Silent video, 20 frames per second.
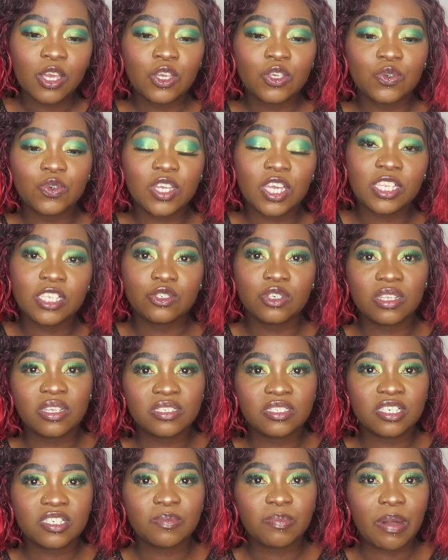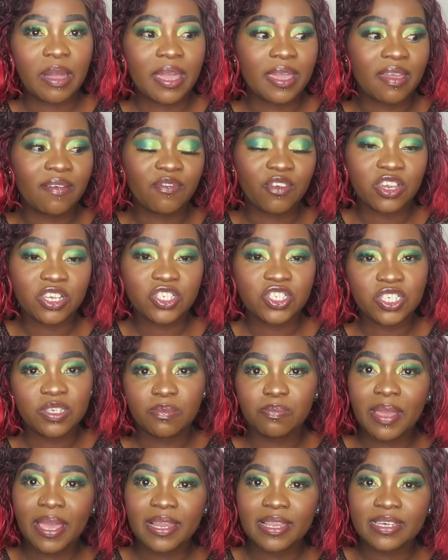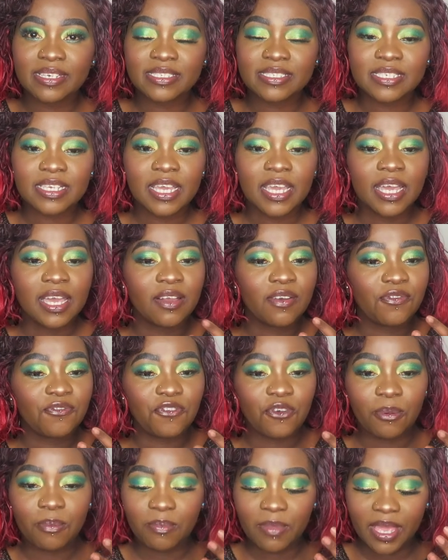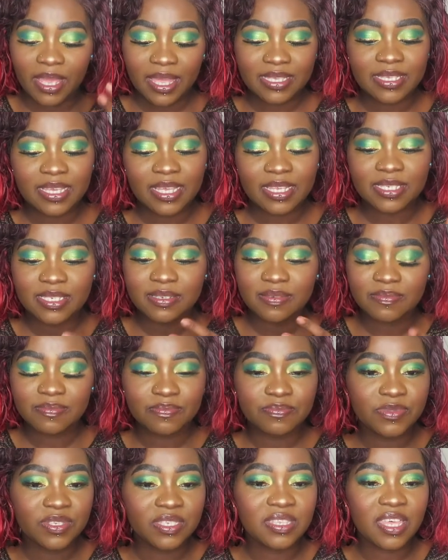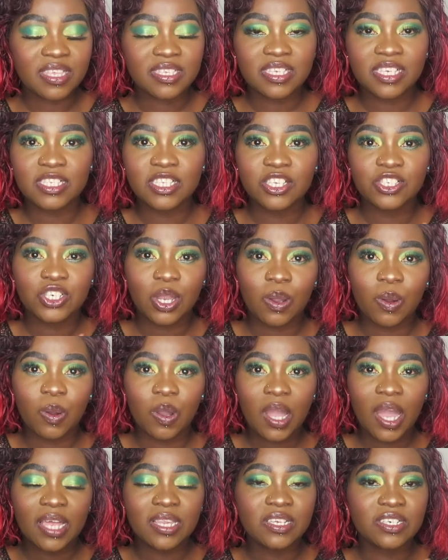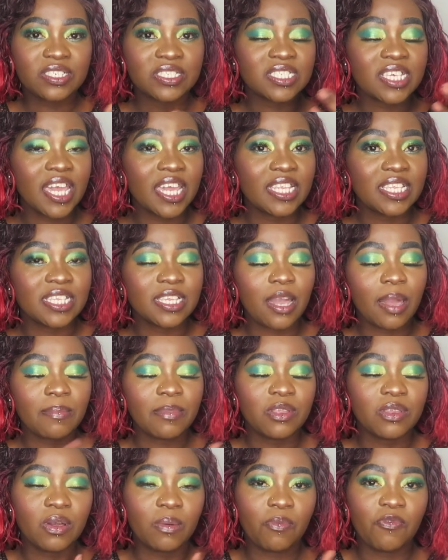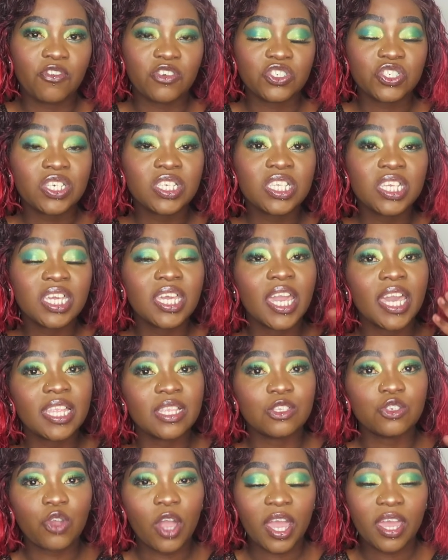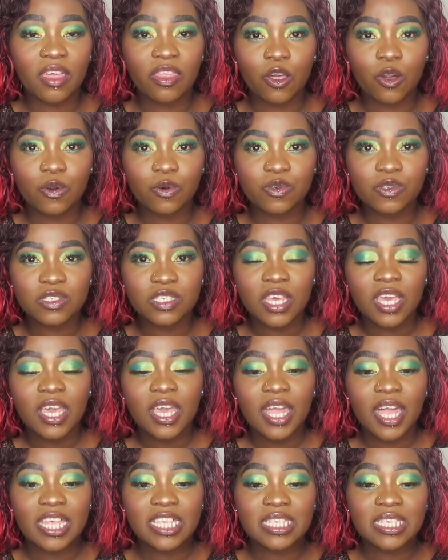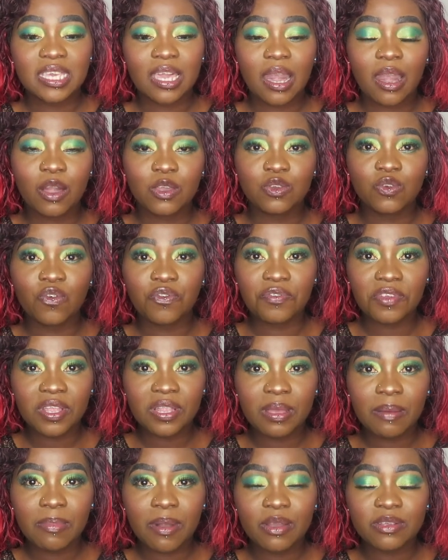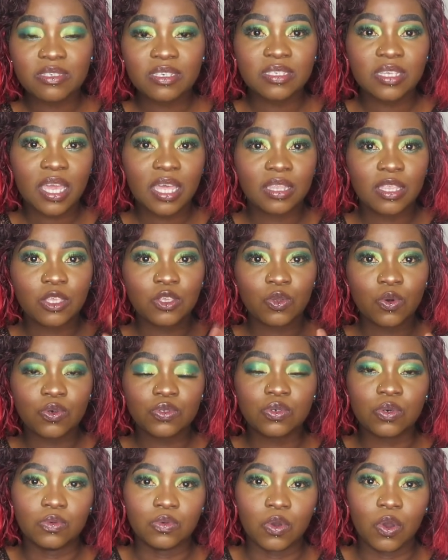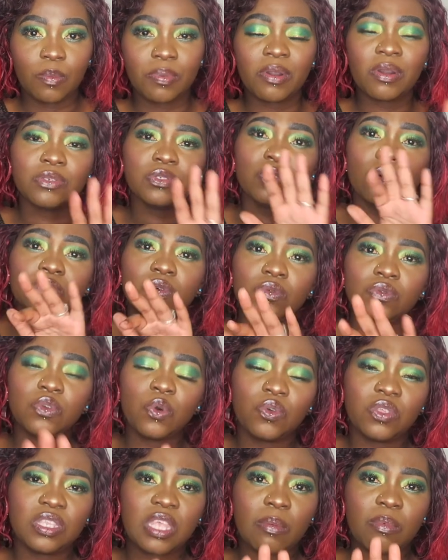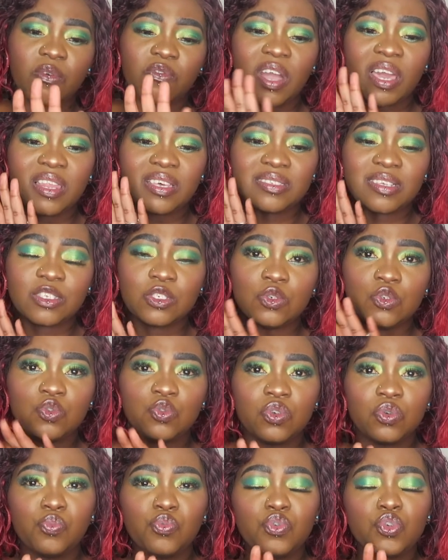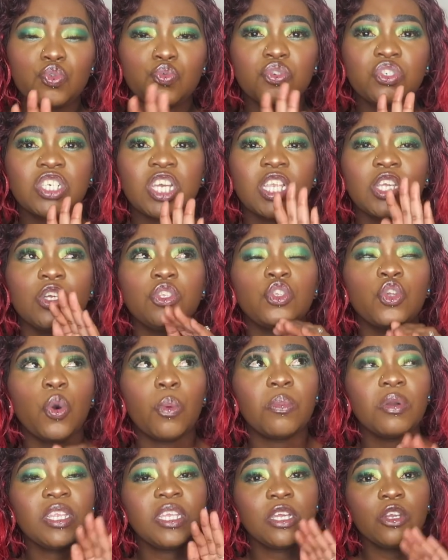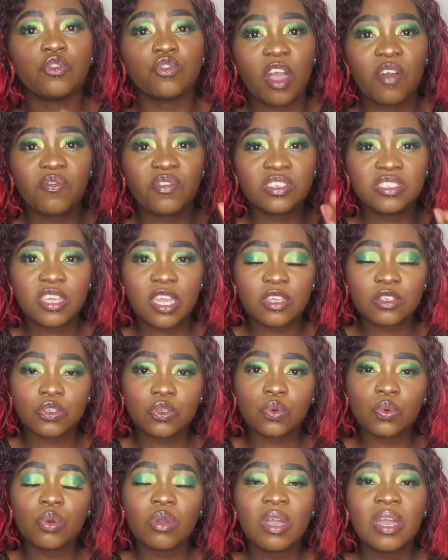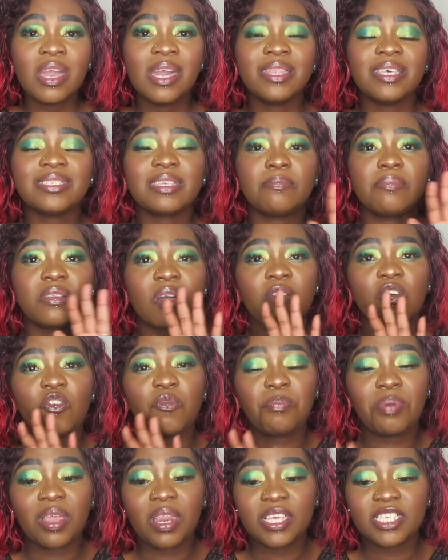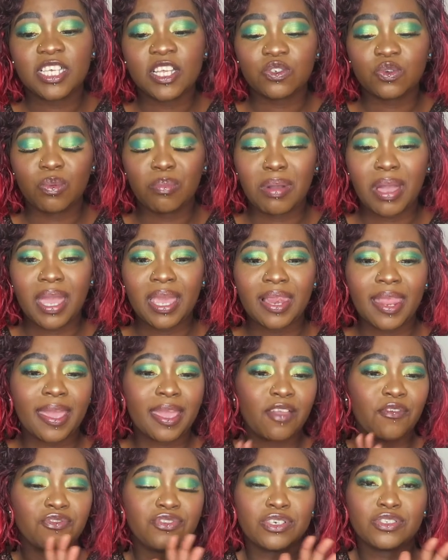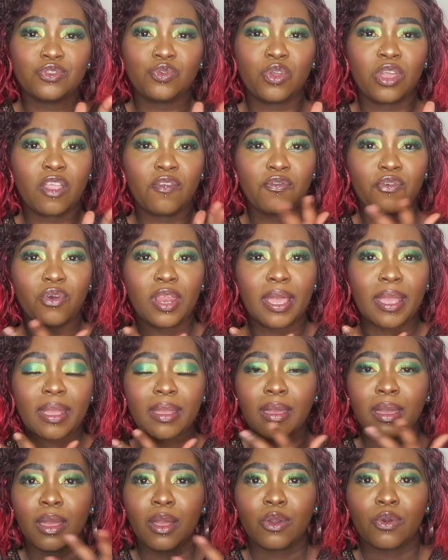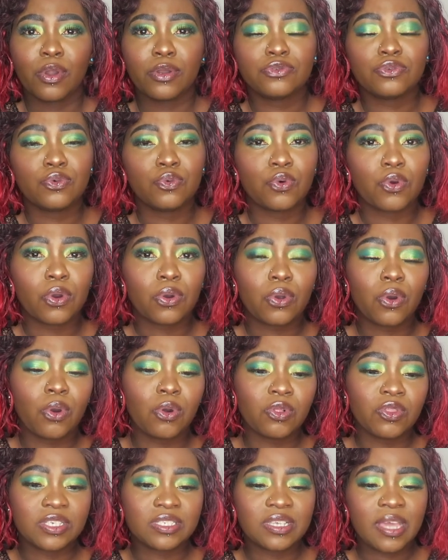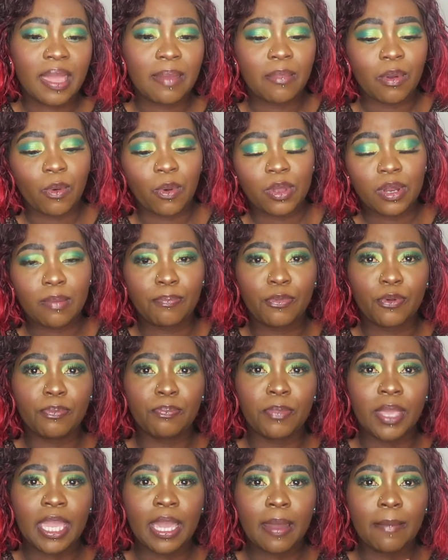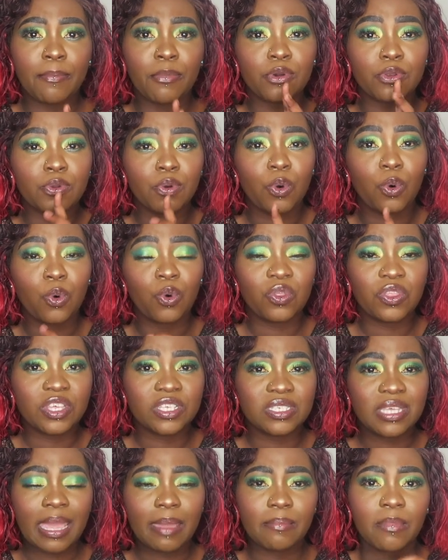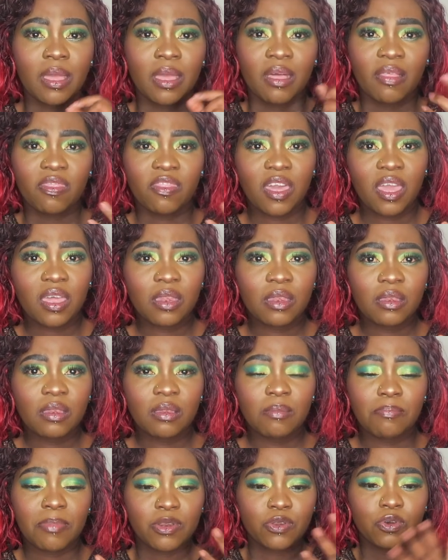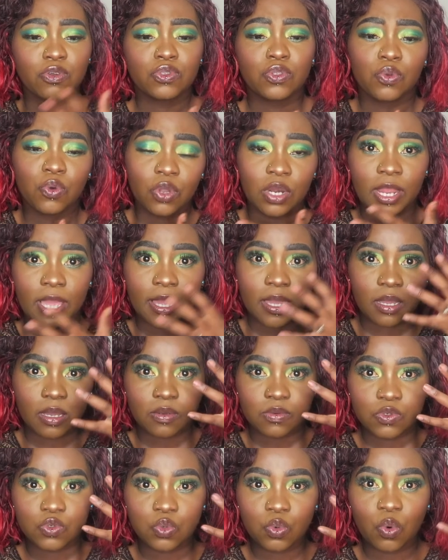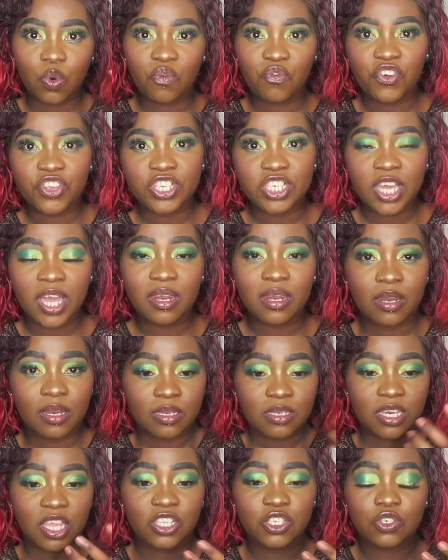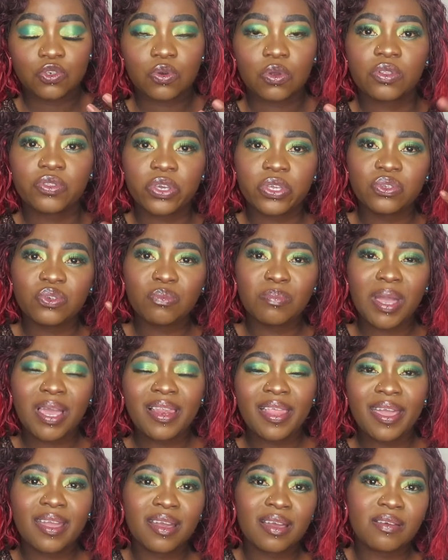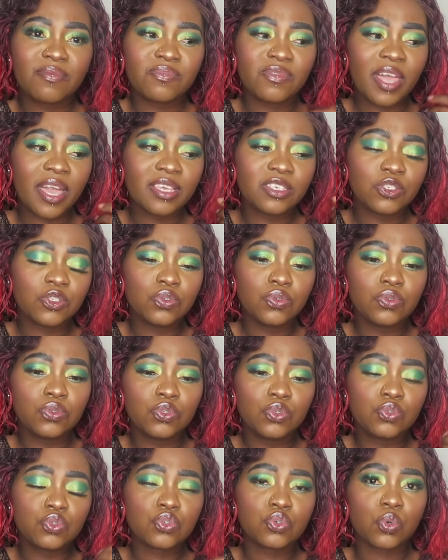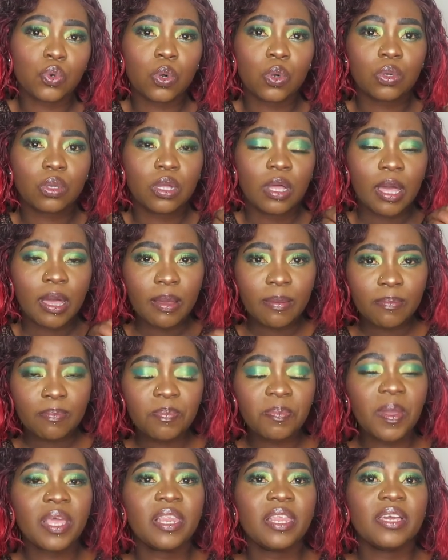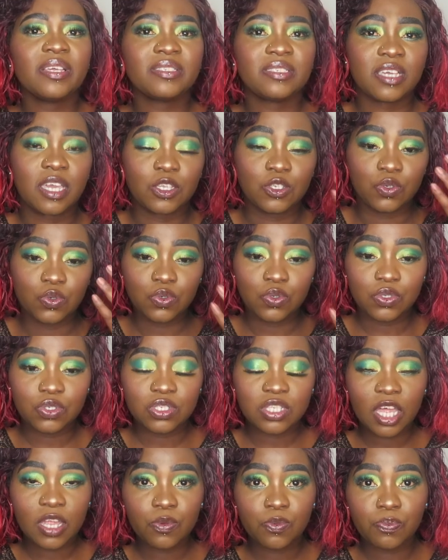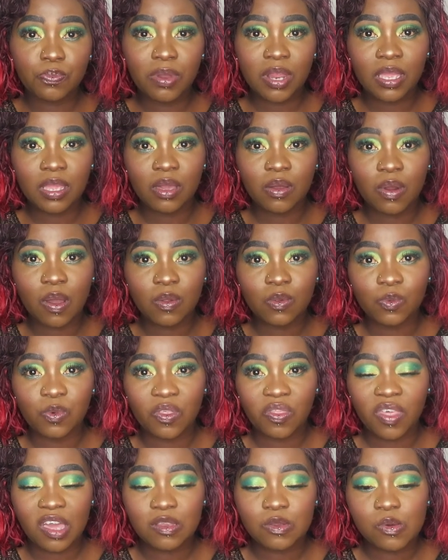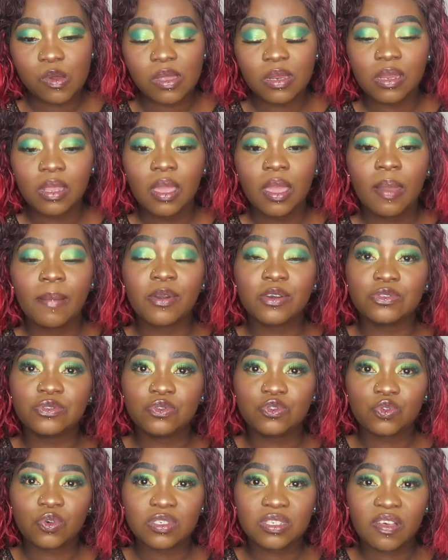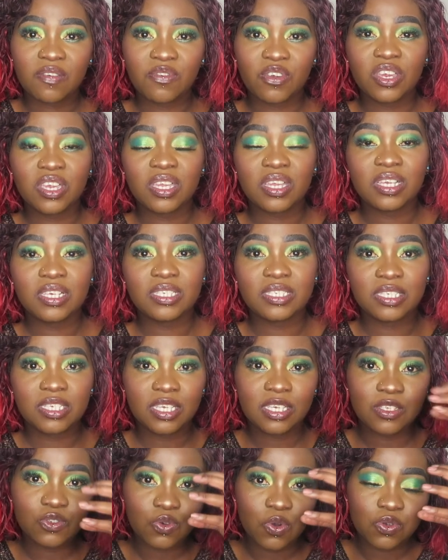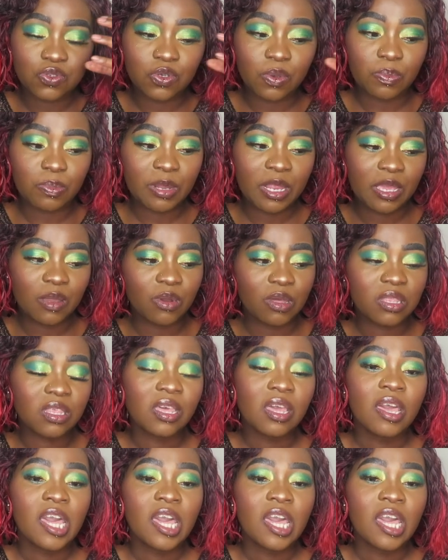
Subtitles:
You can literally just buy a very cheap palette from, like I said, either Signature Colors and Foschini, and try those and see how you feel about it. And then you also know, because you also know the type of colors that you would usually normally gravitate to. It's the type of palettes that you buy. Like if you're just doing it for like going to work all the time and want to put makeup on all the time, then, but not look like too overdone natural, then you buy like a nice neutral palette and you start playing around with that one, because neutrals are very easy to also play with.